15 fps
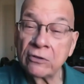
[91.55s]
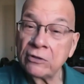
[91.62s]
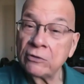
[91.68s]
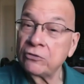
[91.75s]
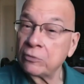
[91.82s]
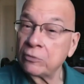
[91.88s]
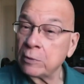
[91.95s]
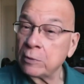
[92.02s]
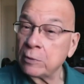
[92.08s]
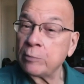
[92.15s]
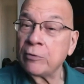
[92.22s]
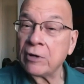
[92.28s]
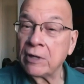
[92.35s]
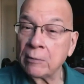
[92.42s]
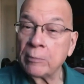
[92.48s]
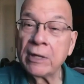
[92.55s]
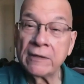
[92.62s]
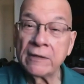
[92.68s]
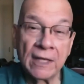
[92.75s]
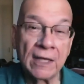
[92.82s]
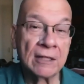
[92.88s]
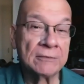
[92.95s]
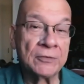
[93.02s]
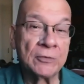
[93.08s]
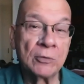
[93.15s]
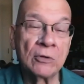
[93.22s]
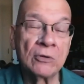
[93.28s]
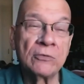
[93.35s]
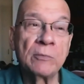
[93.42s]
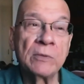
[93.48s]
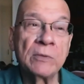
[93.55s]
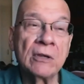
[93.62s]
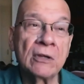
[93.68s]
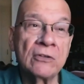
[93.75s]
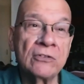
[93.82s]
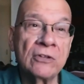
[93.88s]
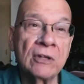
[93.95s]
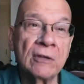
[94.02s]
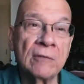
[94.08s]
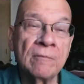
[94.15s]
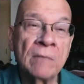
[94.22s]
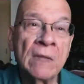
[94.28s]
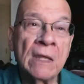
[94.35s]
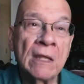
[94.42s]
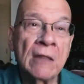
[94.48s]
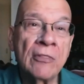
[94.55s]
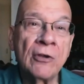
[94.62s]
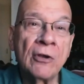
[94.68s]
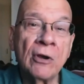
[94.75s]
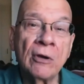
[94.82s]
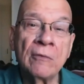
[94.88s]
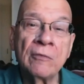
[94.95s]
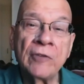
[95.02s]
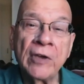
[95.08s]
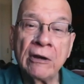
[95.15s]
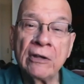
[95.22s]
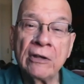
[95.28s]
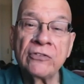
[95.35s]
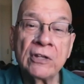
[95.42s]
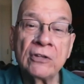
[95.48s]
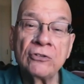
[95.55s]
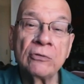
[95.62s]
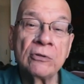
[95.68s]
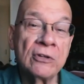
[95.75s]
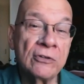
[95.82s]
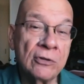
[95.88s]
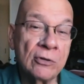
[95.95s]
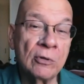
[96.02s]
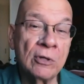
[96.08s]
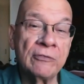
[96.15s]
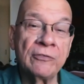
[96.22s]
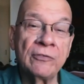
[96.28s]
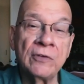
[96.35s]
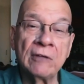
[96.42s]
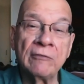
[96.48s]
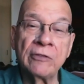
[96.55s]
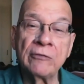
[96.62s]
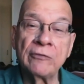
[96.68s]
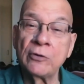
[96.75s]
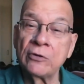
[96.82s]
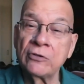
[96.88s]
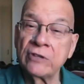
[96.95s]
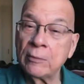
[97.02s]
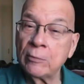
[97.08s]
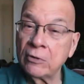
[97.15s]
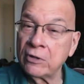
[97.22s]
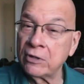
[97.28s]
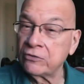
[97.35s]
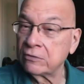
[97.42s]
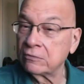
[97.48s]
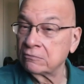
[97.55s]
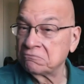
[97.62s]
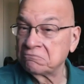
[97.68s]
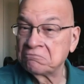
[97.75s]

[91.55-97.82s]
So you should be praying about that, of course, because there are various things you can do if the first chemo